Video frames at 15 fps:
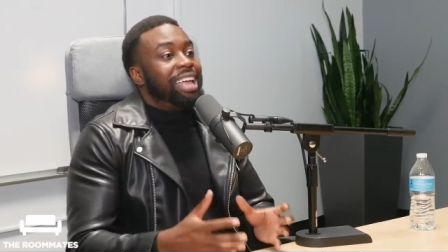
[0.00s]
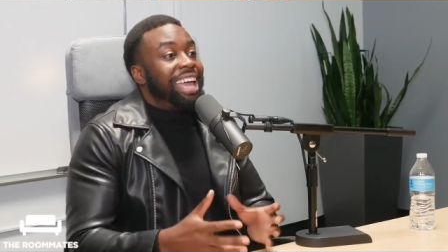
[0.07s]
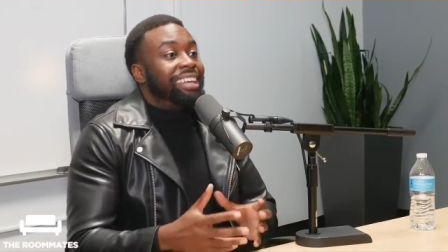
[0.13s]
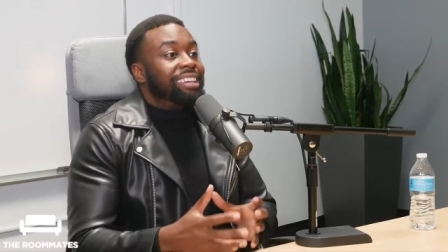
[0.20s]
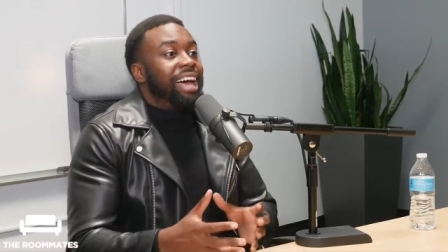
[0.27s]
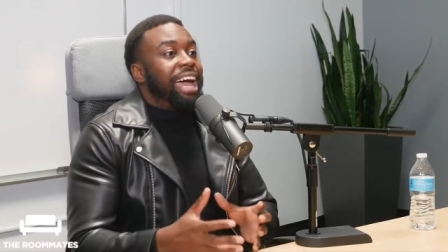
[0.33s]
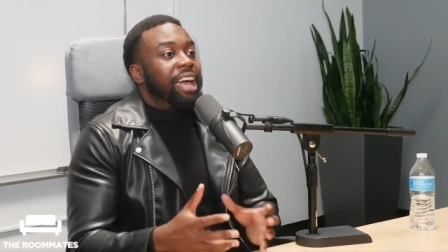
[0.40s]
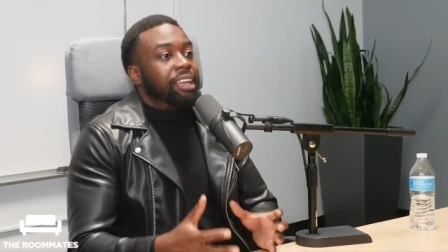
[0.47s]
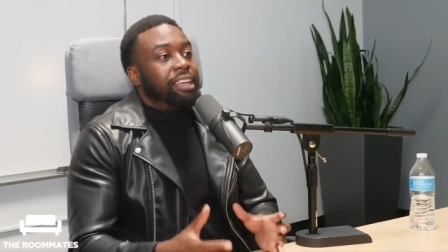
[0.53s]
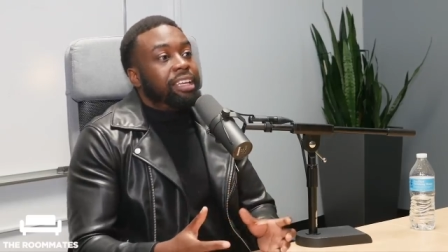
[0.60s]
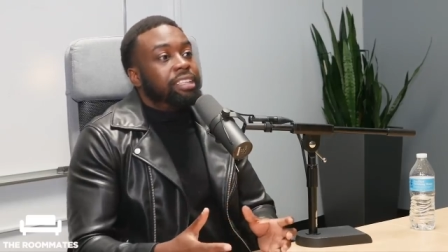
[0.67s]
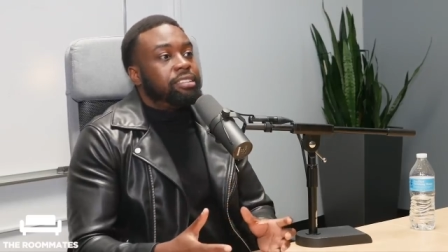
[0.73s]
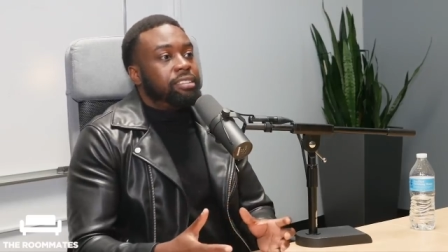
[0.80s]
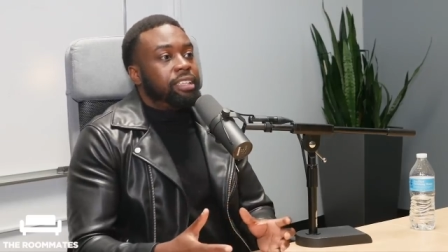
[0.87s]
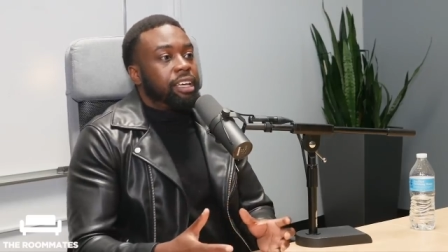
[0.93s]
and
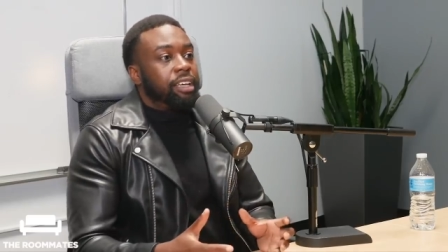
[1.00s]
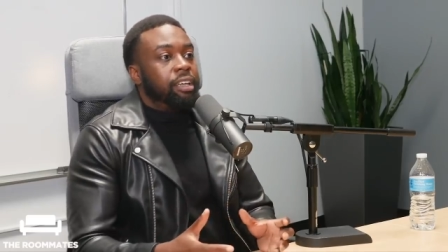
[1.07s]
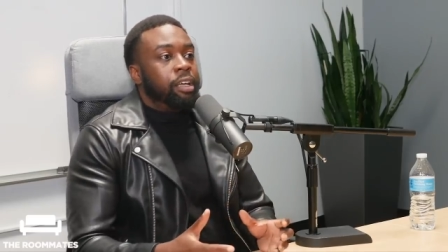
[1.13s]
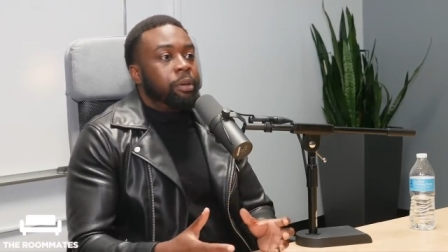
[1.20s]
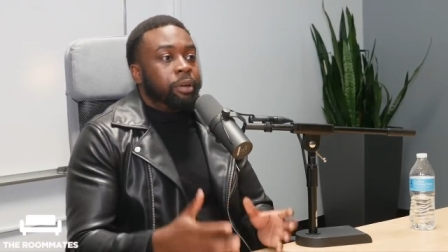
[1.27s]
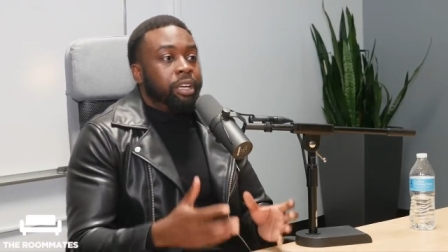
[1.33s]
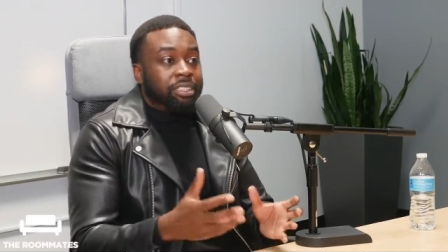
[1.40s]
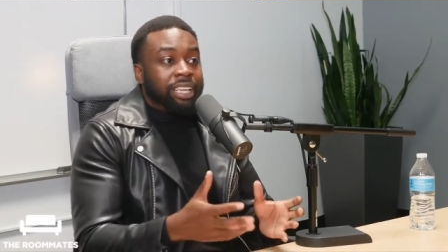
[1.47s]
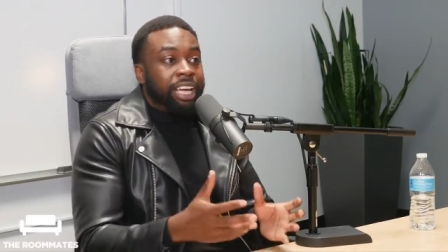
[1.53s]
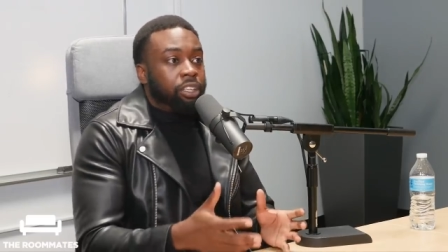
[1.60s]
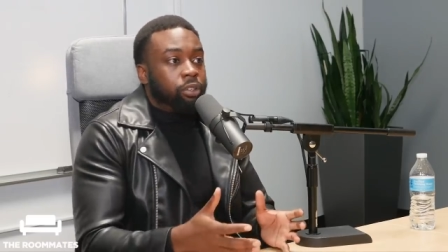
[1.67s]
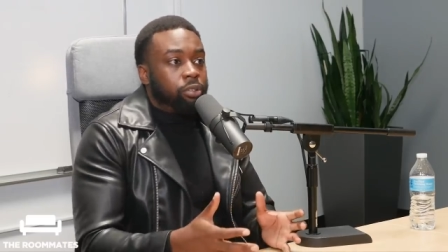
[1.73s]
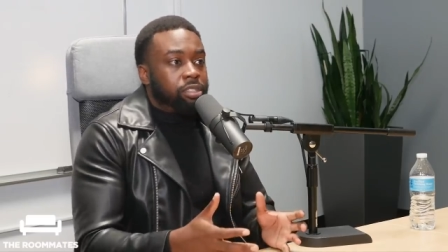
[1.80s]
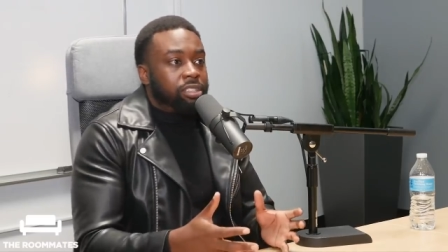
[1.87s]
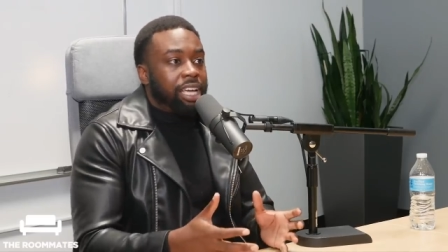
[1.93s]
nihilistic, because
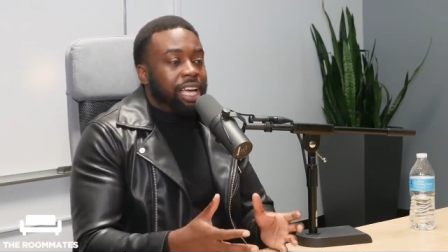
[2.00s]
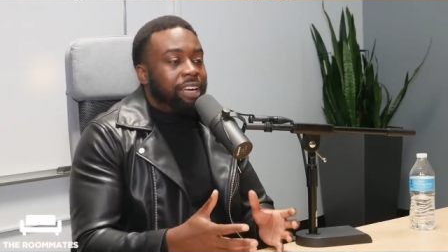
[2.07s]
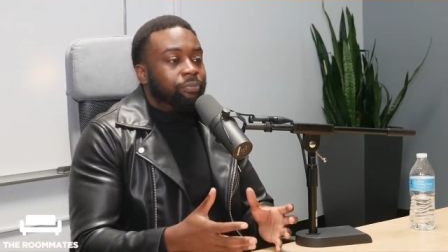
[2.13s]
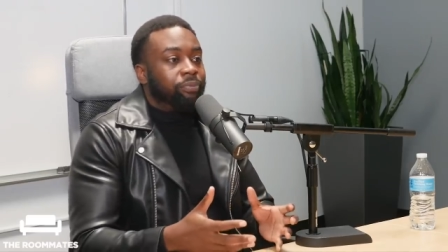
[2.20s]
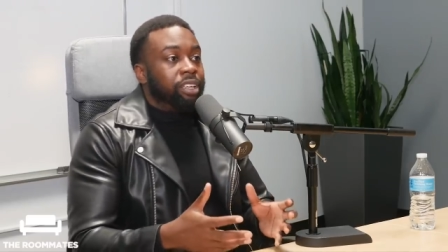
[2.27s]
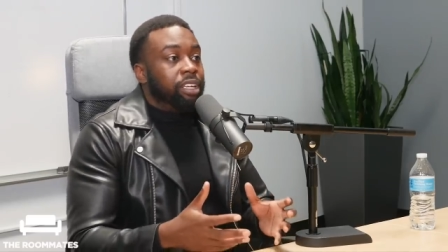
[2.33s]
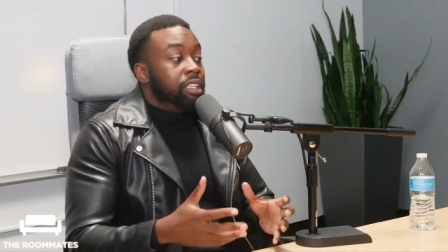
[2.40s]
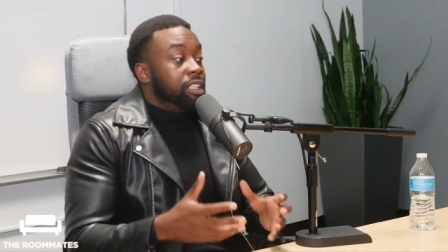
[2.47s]
like you said,